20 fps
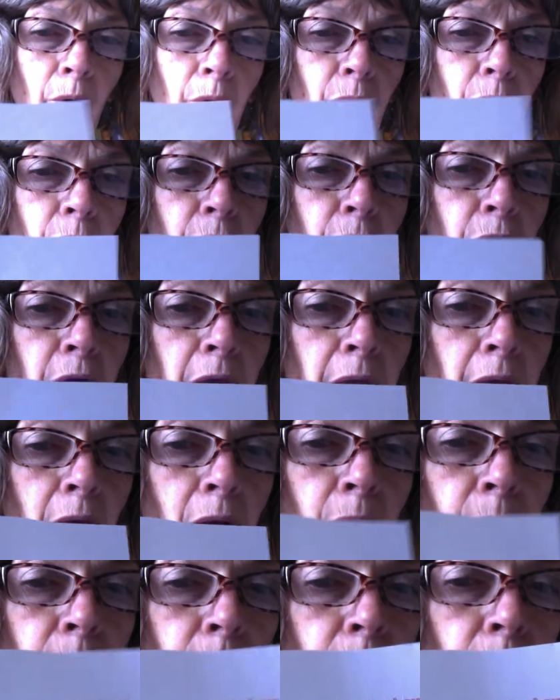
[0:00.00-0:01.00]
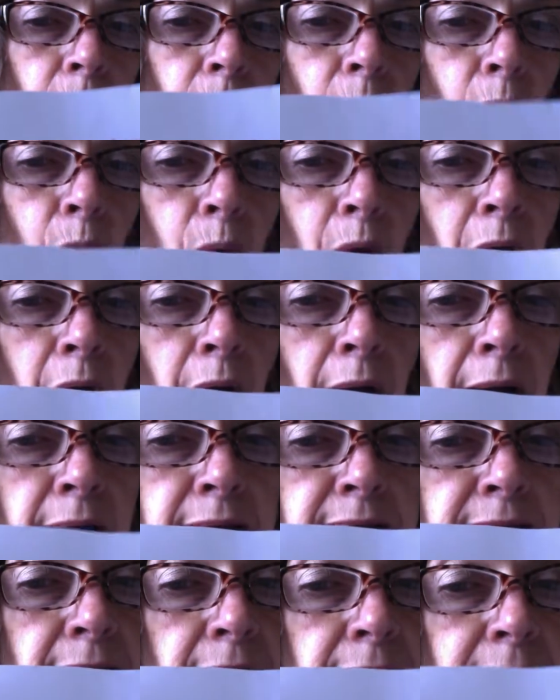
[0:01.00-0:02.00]
there where I
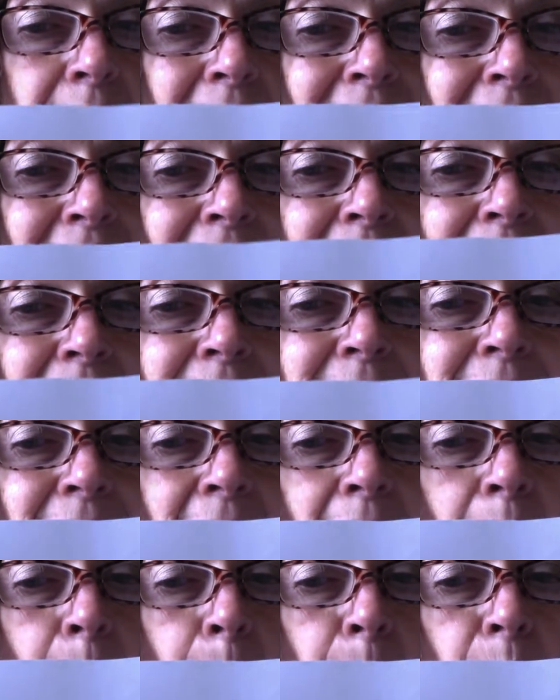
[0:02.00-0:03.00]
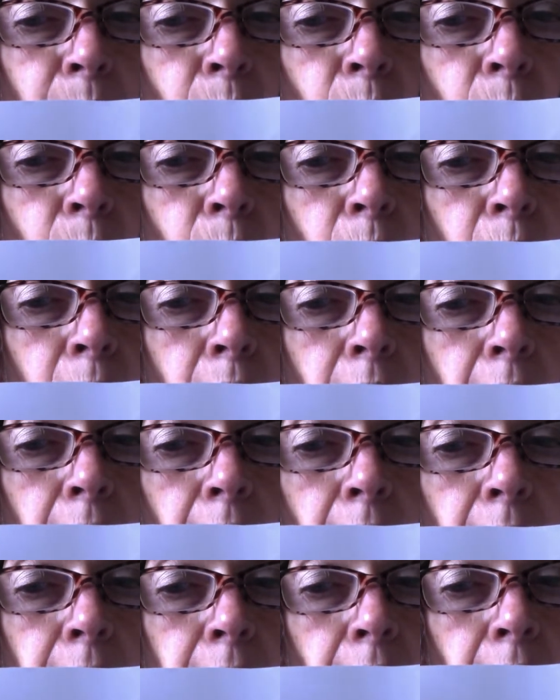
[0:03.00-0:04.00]
said example
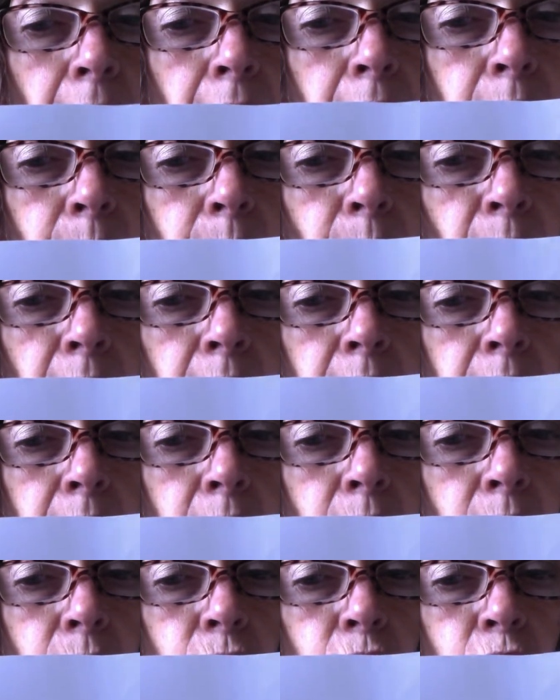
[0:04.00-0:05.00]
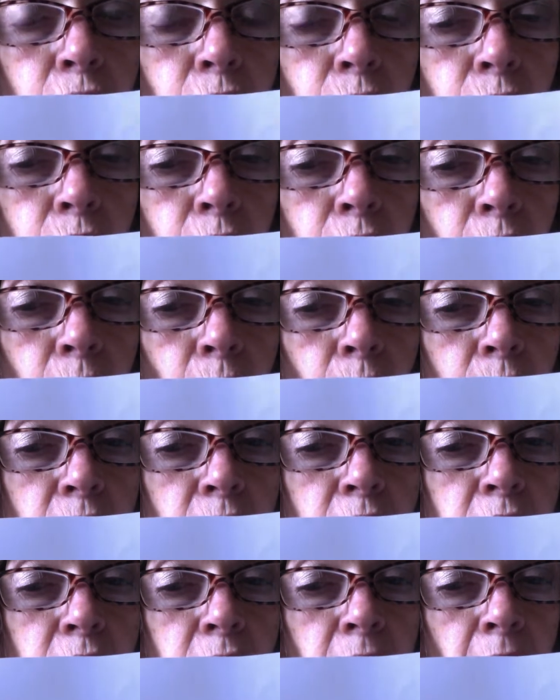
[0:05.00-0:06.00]
and I went 2
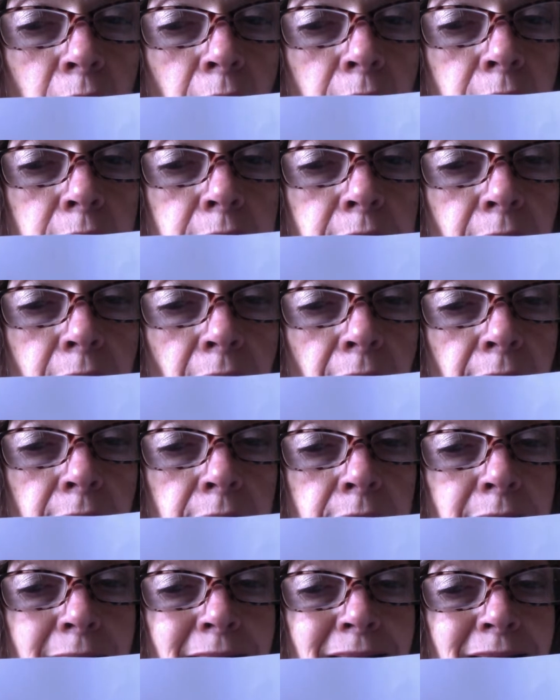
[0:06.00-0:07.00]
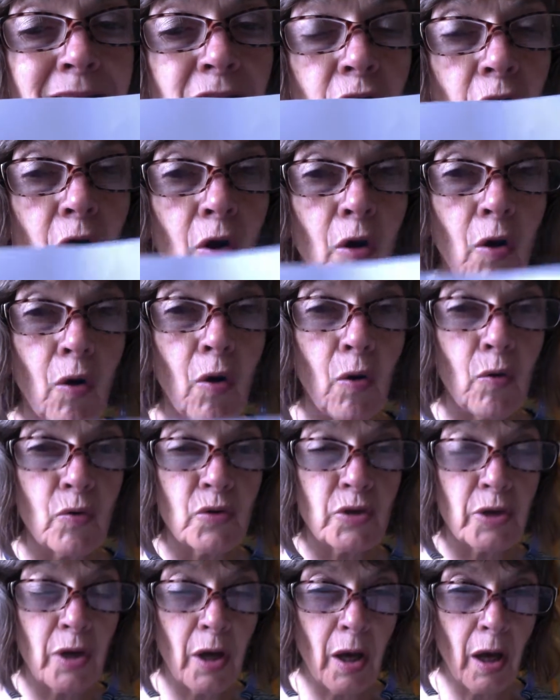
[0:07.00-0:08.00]
dots? That is called
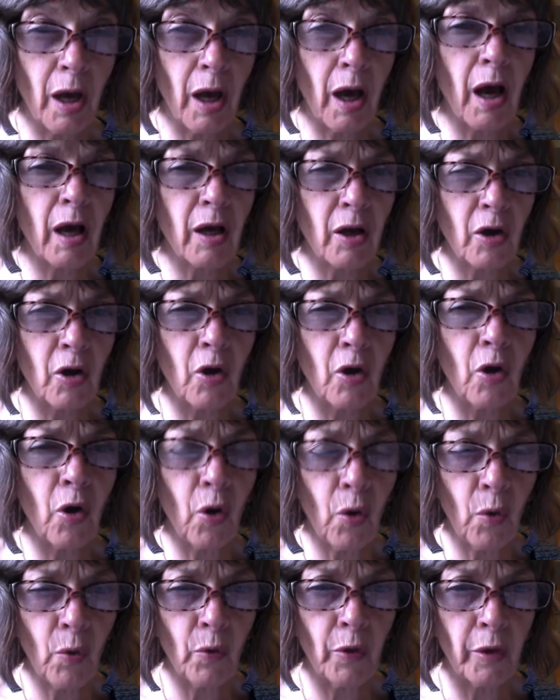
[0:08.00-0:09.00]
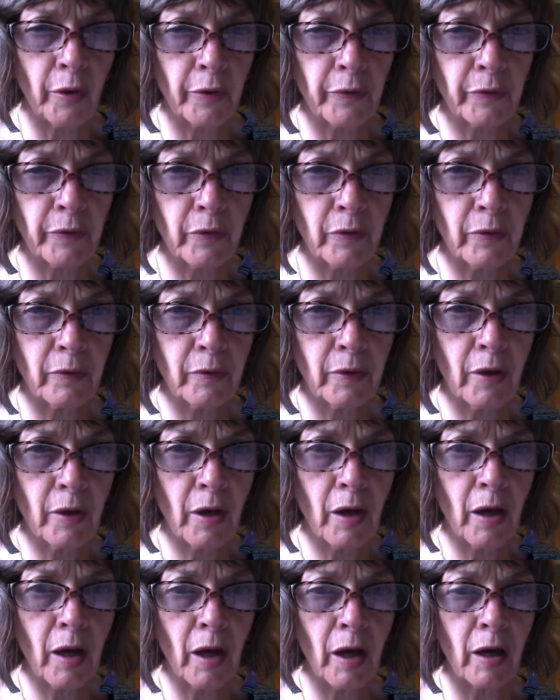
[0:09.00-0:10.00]
a colon.
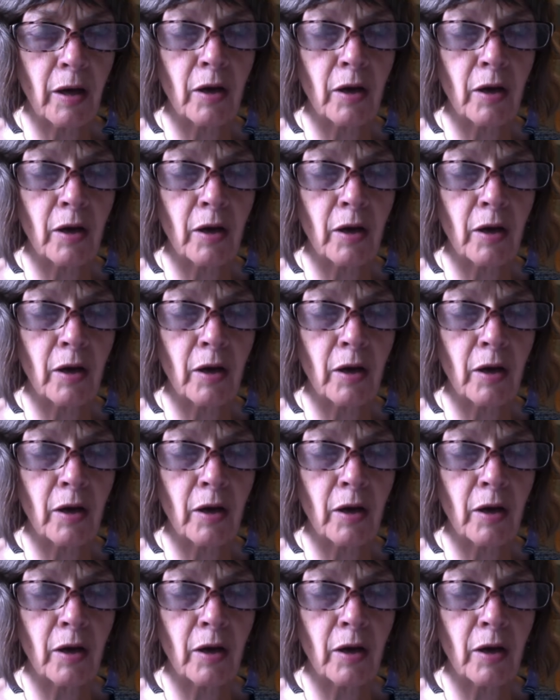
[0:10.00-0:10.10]
A